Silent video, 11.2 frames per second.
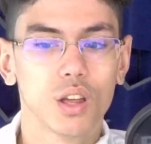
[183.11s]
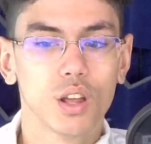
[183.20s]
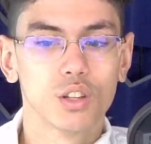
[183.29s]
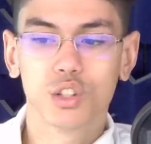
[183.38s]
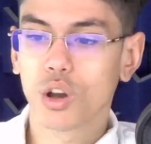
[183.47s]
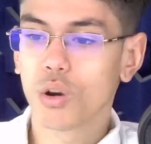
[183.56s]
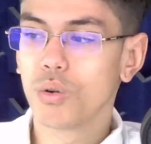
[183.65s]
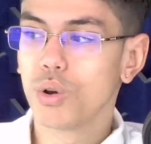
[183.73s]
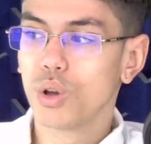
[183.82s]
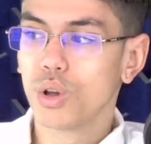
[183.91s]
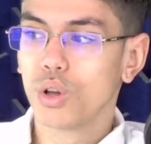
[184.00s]
So,
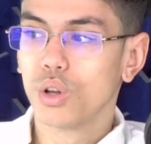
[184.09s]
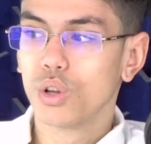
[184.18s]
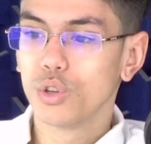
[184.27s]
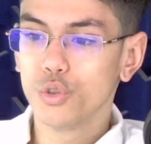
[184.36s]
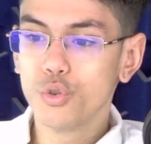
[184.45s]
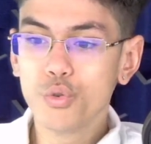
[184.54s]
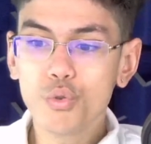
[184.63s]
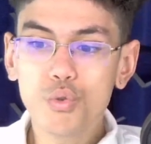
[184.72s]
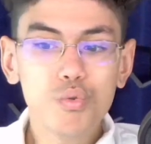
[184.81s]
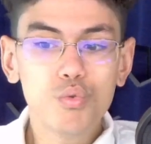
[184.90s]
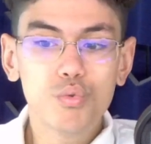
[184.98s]

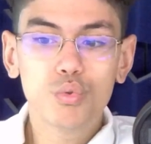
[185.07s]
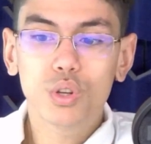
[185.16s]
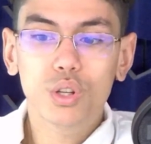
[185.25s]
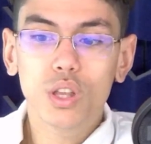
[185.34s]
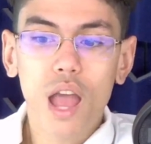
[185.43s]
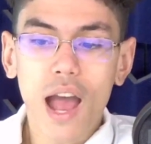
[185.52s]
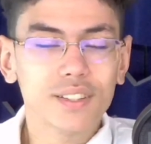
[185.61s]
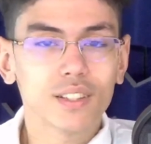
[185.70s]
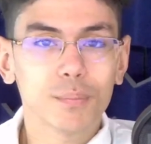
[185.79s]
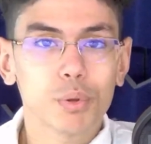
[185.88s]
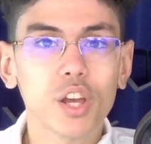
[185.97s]
you as
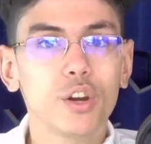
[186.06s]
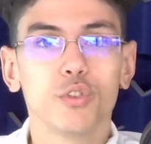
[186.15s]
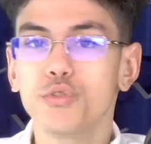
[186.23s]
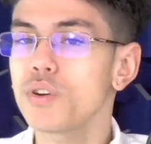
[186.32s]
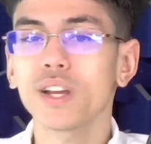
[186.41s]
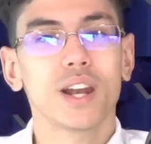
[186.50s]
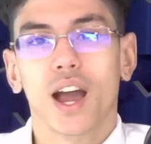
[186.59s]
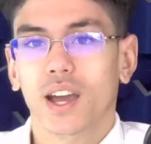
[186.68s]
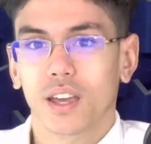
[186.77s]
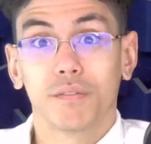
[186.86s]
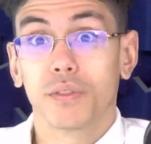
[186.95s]
a player, you
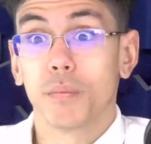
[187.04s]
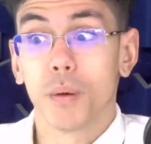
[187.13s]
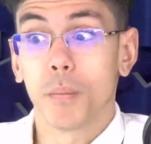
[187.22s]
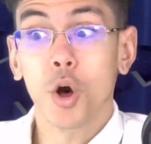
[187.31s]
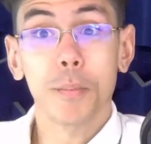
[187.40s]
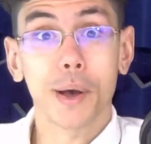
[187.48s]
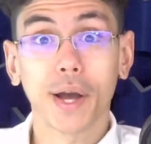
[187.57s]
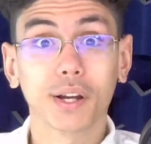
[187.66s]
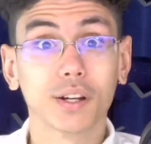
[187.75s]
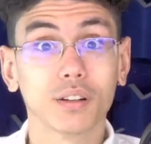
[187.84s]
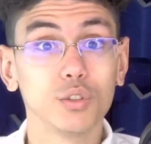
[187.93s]
cannot give them the ball back.